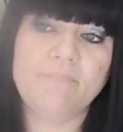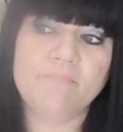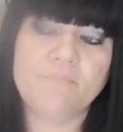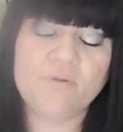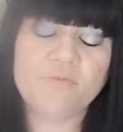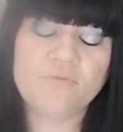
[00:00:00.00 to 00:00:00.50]

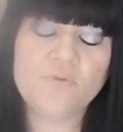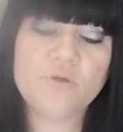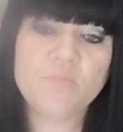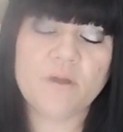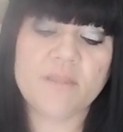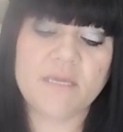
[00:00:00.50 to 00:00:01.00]
put forward
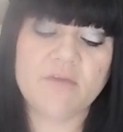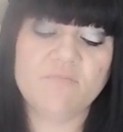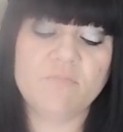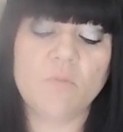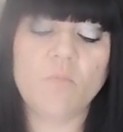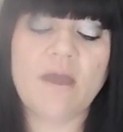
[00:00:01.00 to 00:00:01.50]
by the
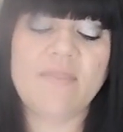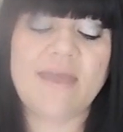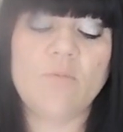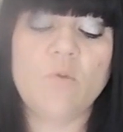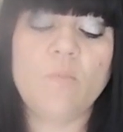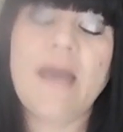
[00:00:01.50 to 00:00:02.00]
government where they
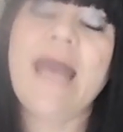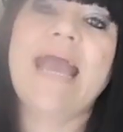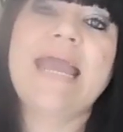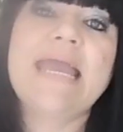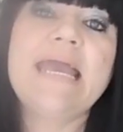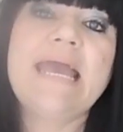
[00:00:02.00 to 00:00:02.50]
will
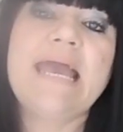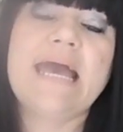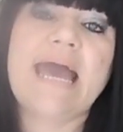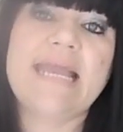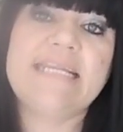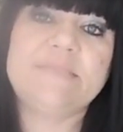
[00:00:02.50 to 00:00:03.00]
pay
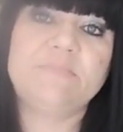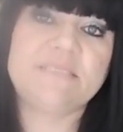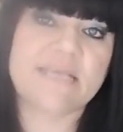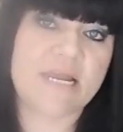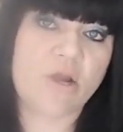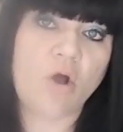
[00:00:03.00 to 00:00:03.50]

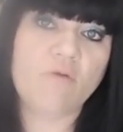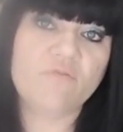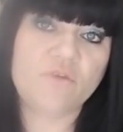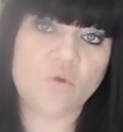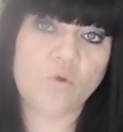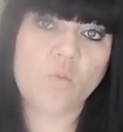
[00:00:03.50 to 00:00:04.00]
80% of
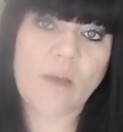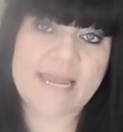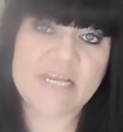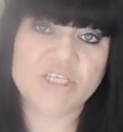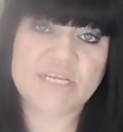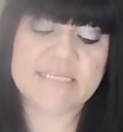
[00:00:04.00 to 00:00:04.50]
your
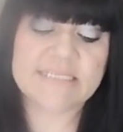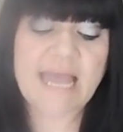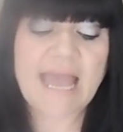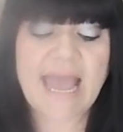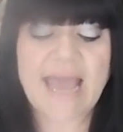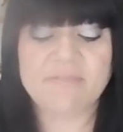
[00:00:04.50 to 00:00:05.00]
wages,
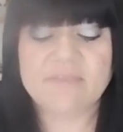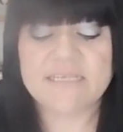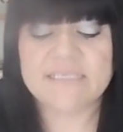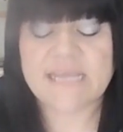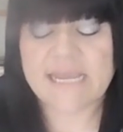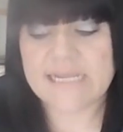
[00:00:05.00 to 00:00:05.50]
and
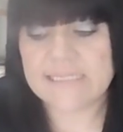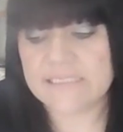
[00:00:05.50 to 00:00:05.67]
this is